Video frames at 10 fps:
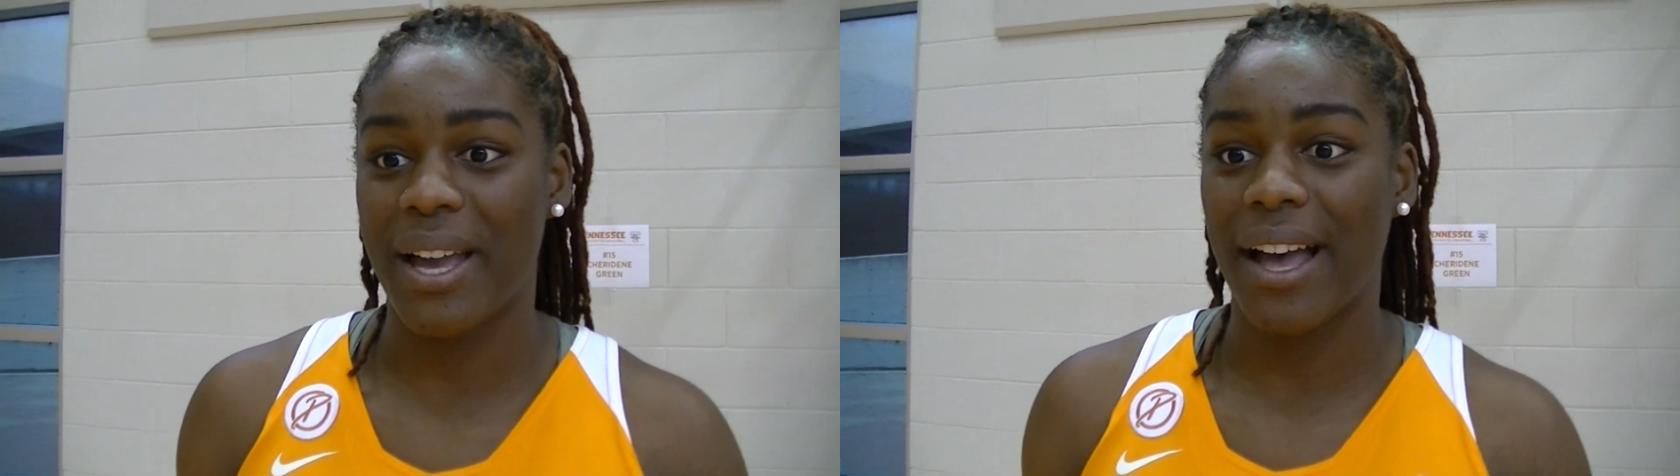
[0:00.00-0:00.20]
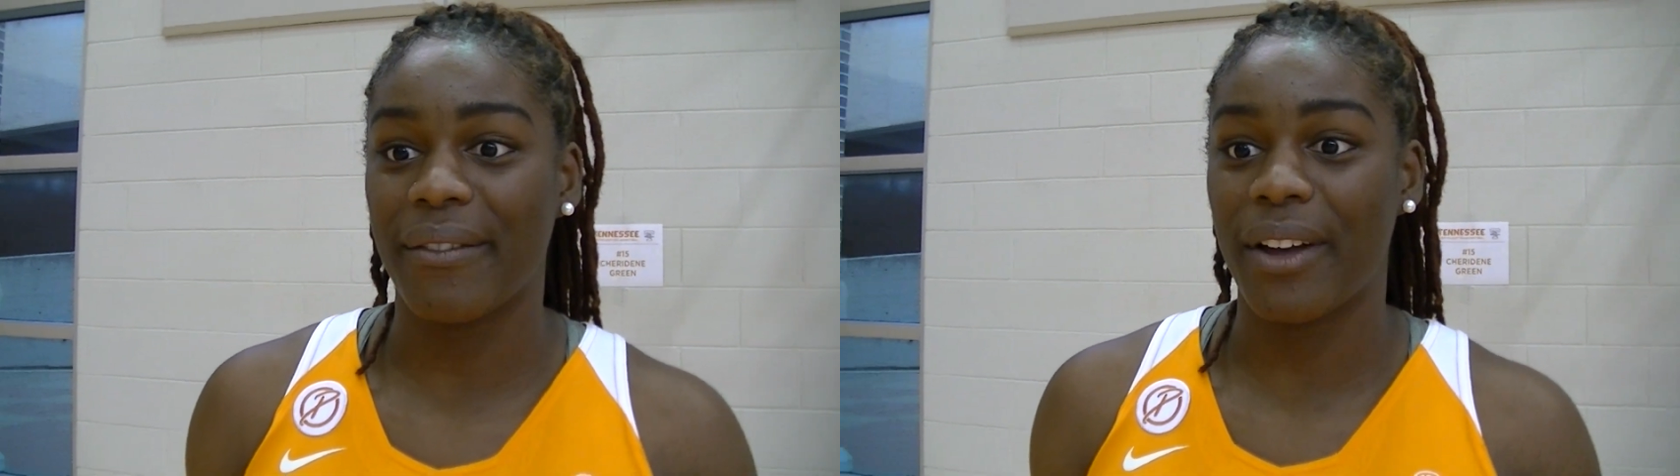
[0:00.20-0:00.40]

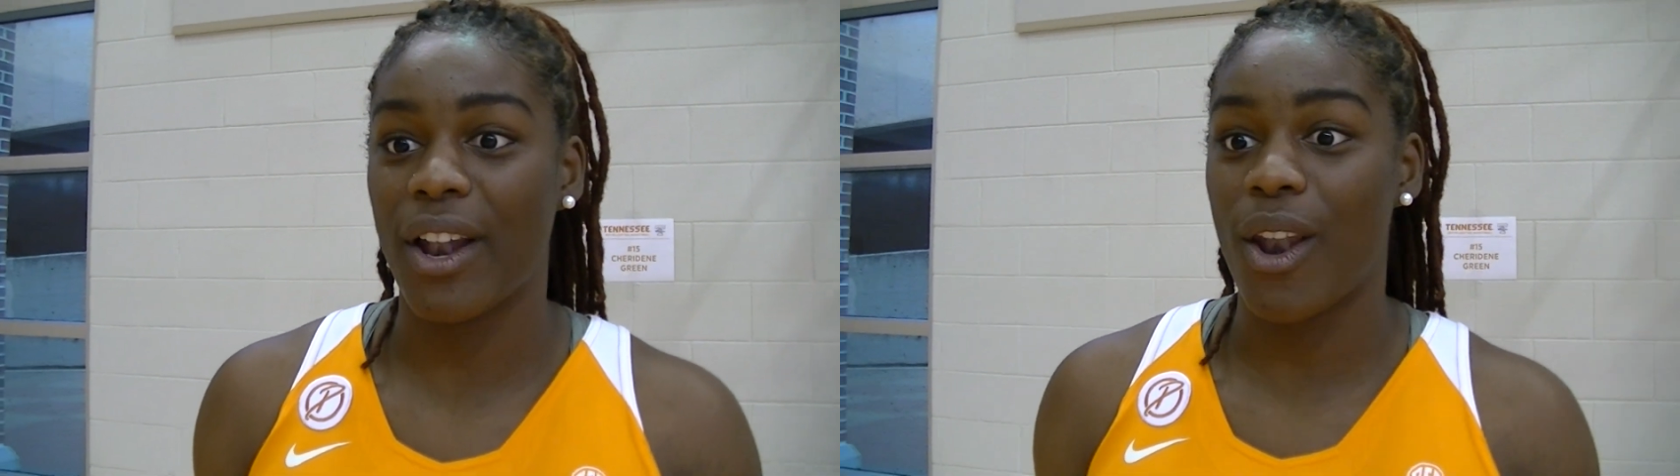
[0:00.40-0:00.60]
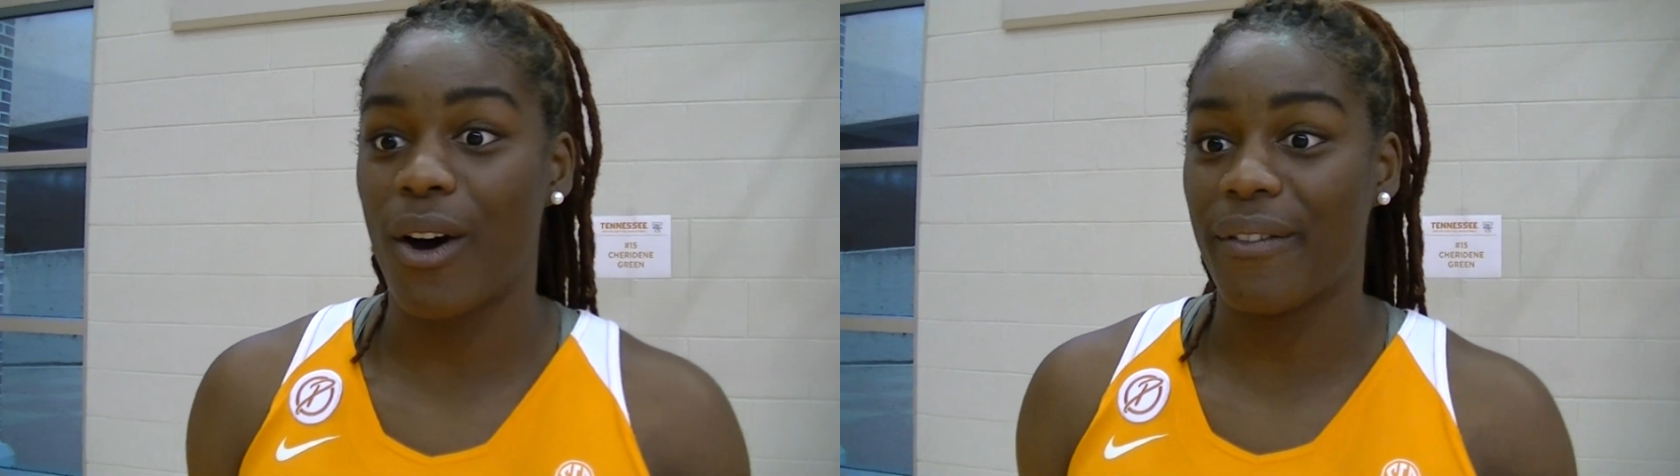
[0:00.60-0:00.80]
we have
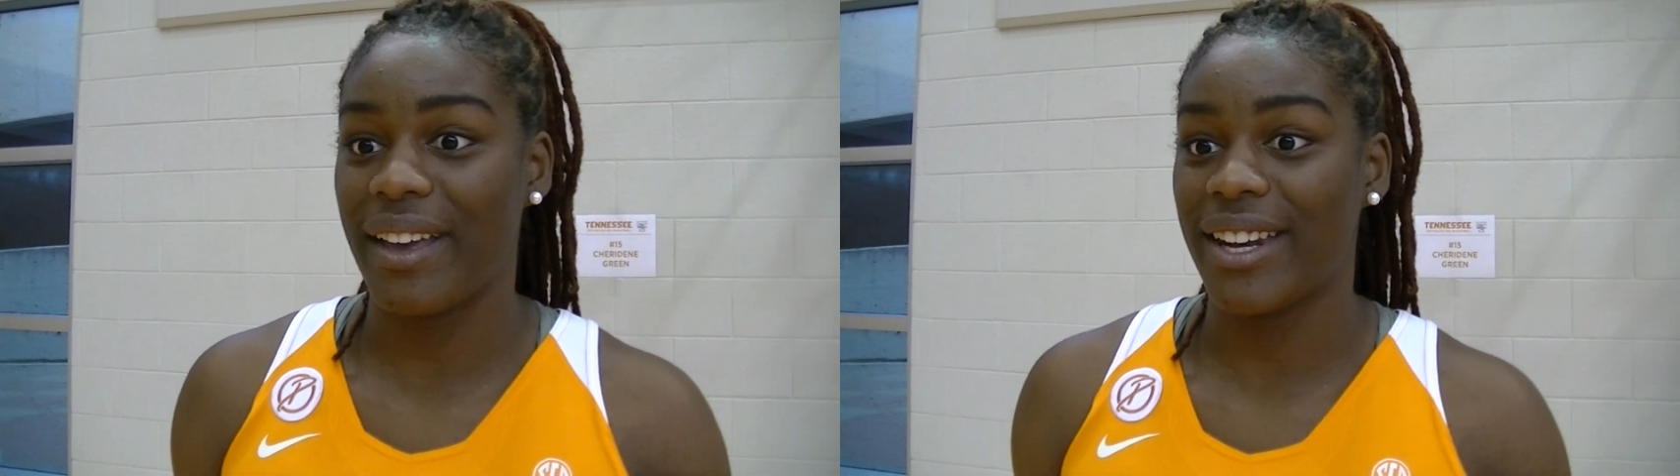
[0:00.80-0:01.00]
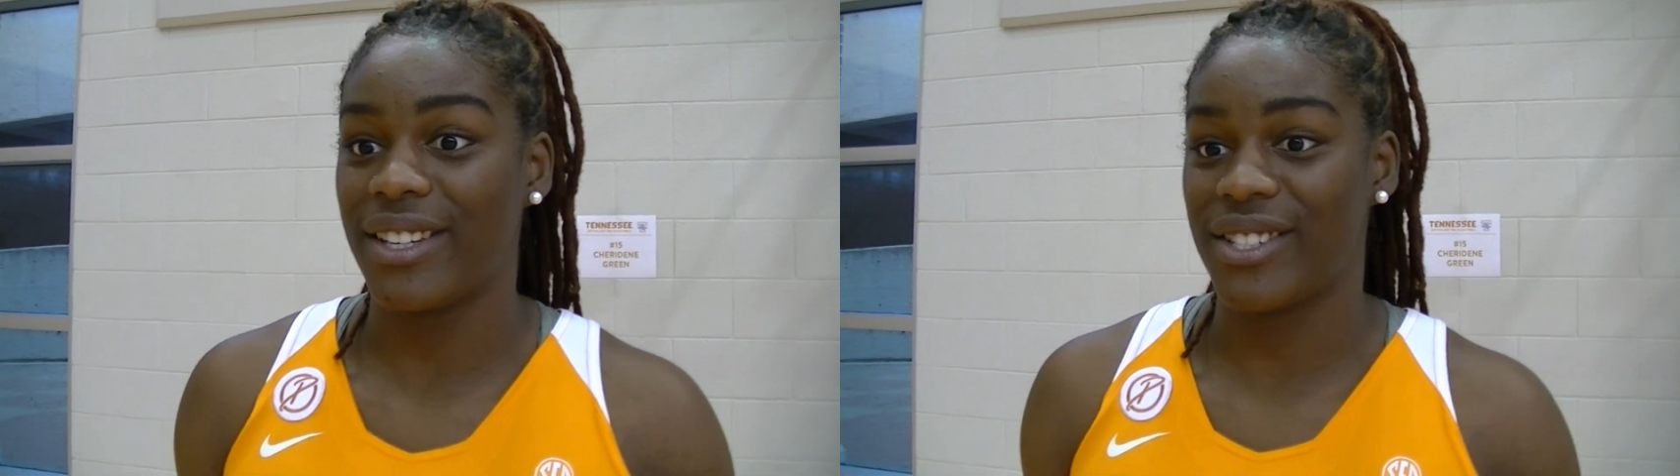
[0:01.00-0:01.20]
a lot
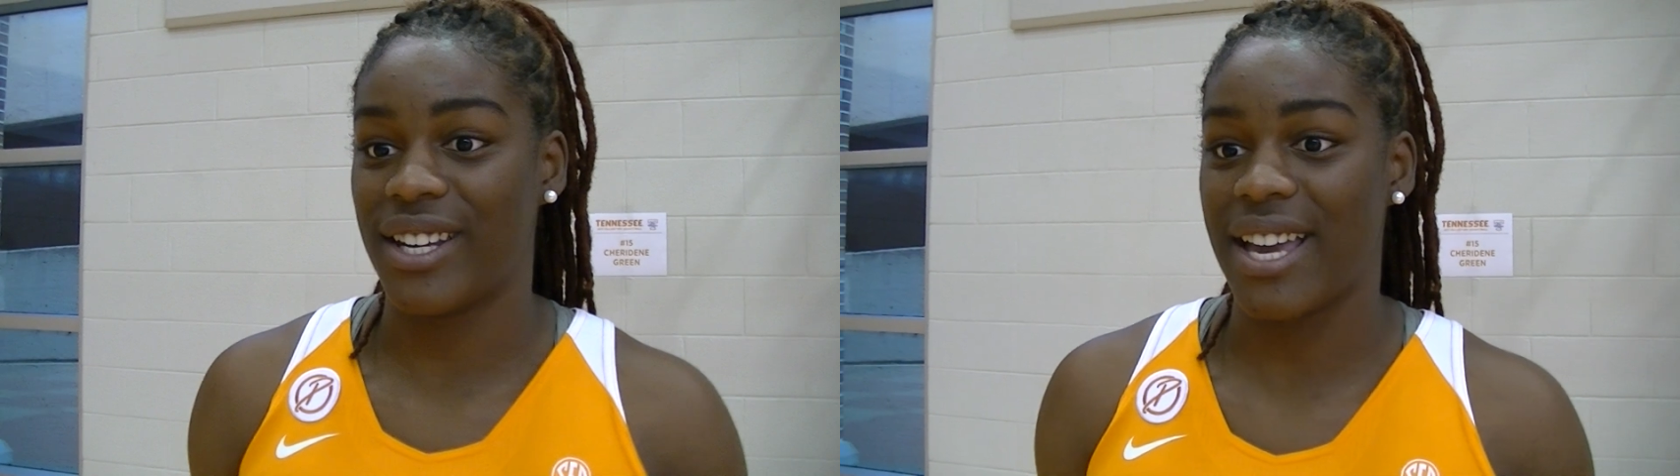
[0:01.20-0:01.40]
of energy,